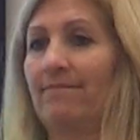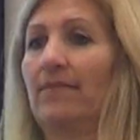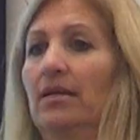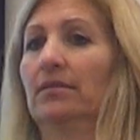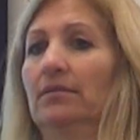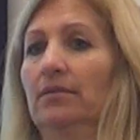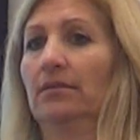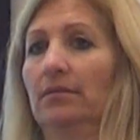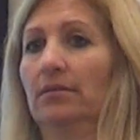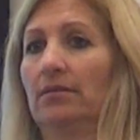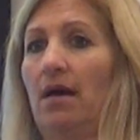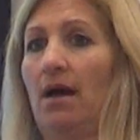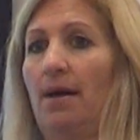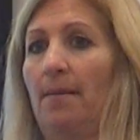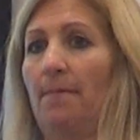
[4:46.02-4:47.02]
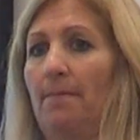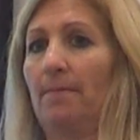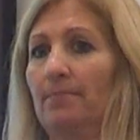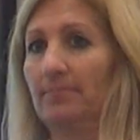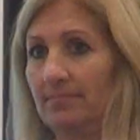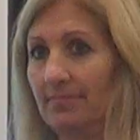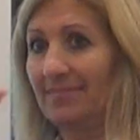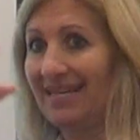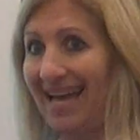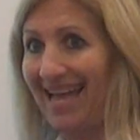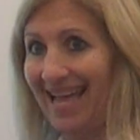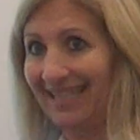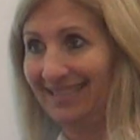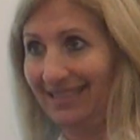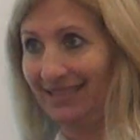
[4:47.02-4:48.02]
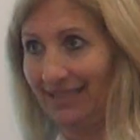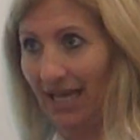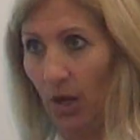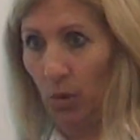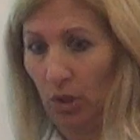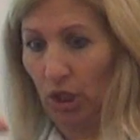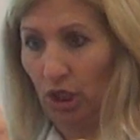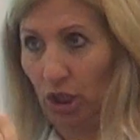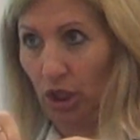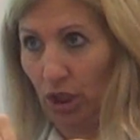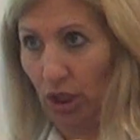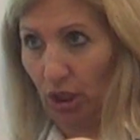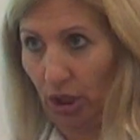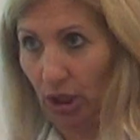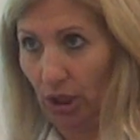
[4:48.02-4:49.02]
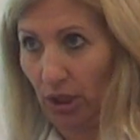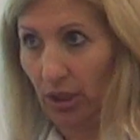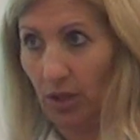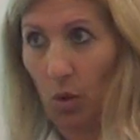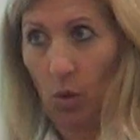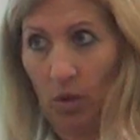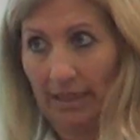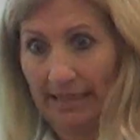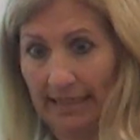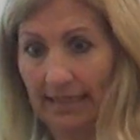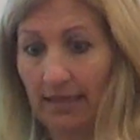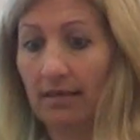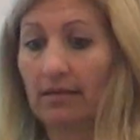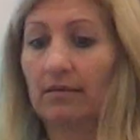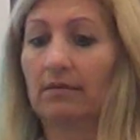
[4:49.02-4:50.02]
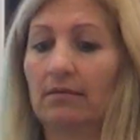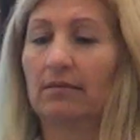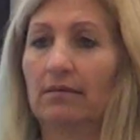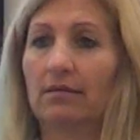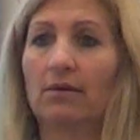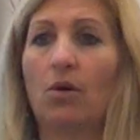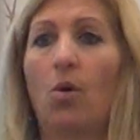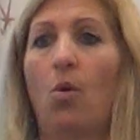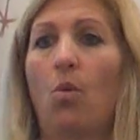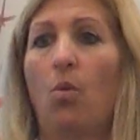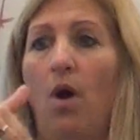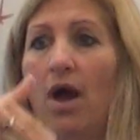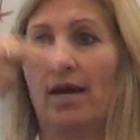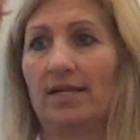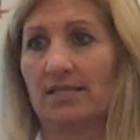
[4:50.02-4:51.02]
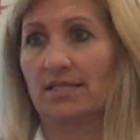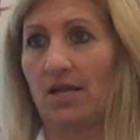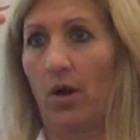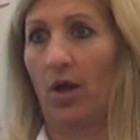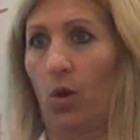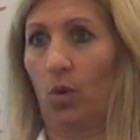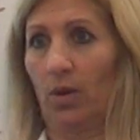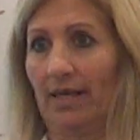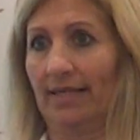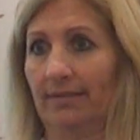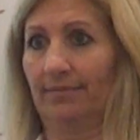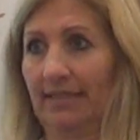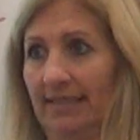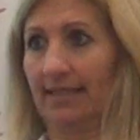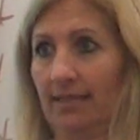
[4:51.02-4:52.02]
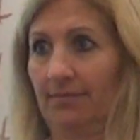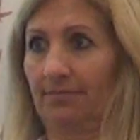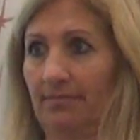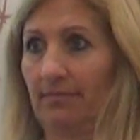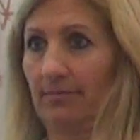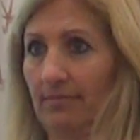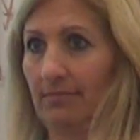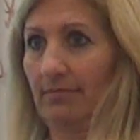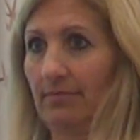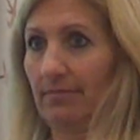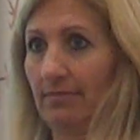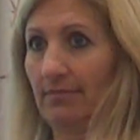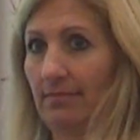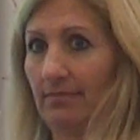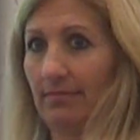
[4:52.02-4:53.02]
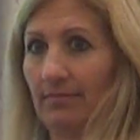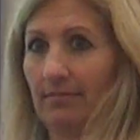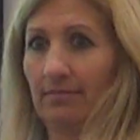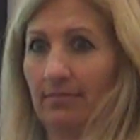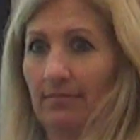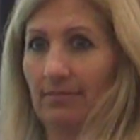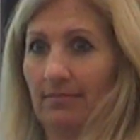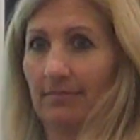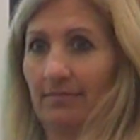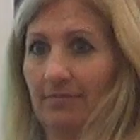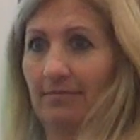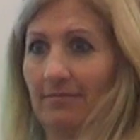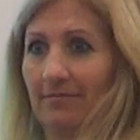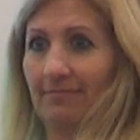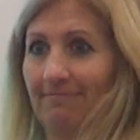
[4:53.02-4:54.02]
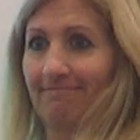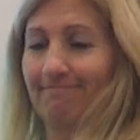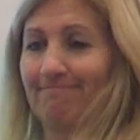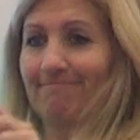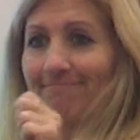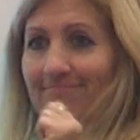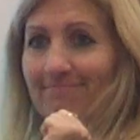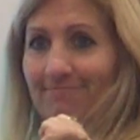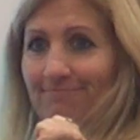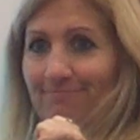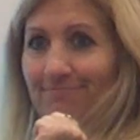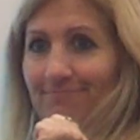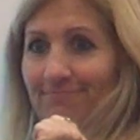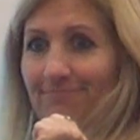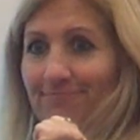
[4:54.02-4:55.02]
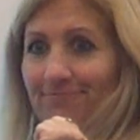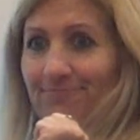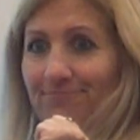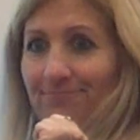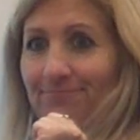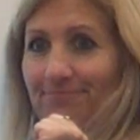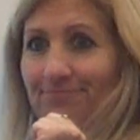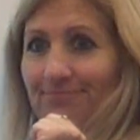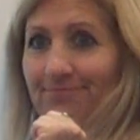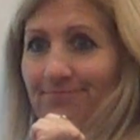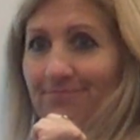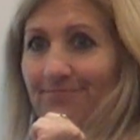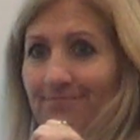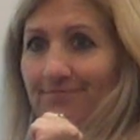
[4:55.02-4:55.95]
The community room is here. And then on the other side is the bathroom. And then at the top there is finally